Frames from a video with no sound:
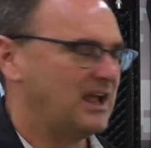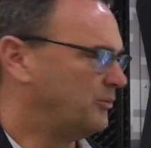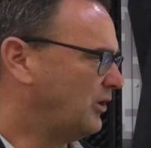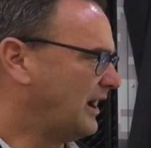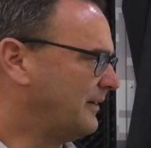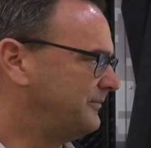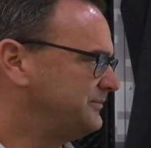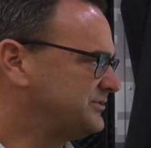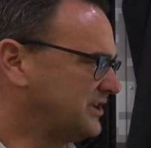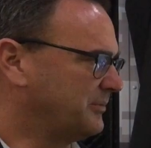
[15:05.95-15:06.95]
and we'll have
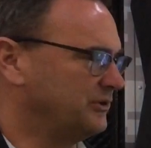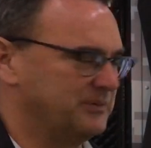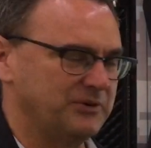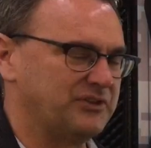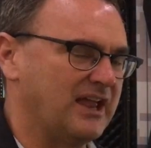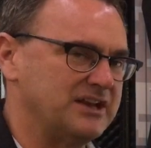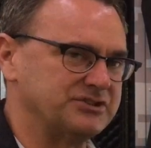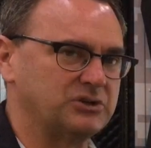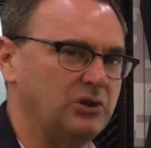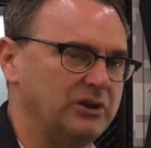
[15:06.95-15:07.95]
several different
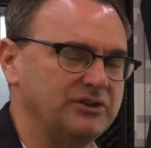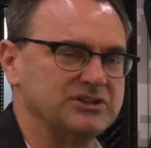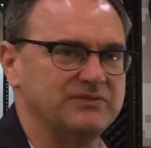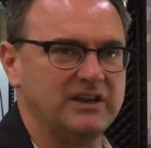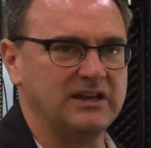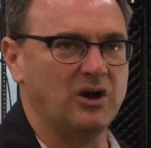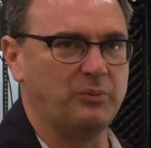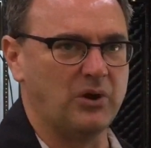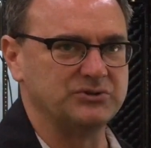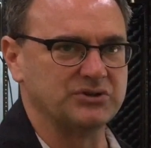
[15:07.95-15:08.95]
things, including this video,
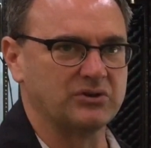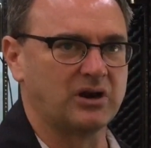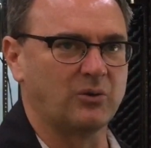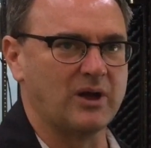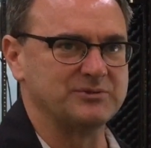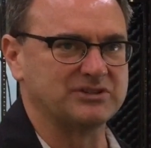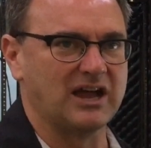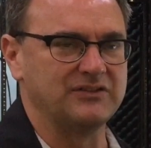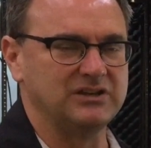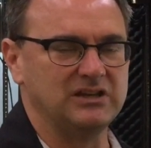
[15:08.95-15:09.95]
posted on our
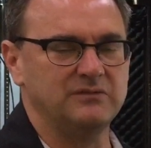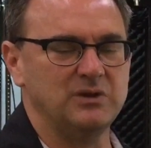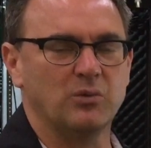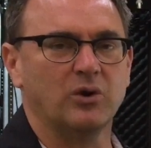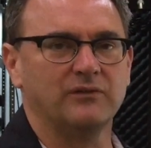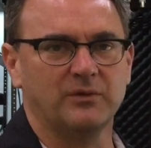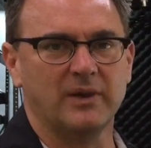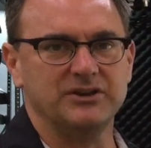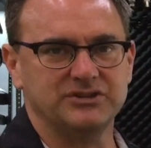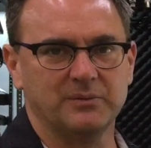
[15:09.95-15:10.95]
website to give you more
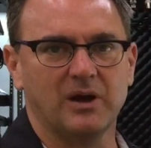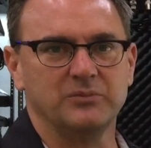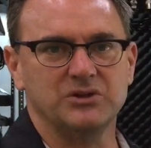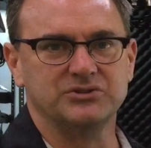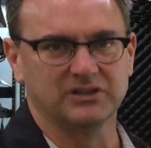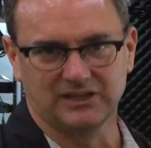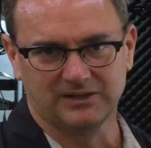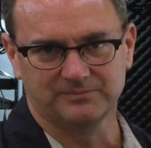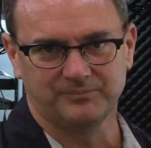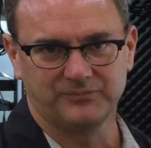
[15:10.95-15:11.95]
information about
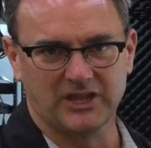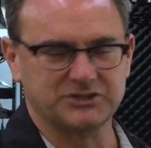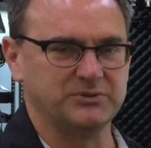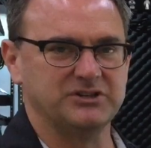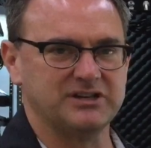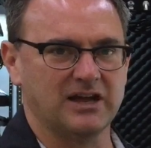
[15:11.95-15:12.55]
Mutualink. Thanks for your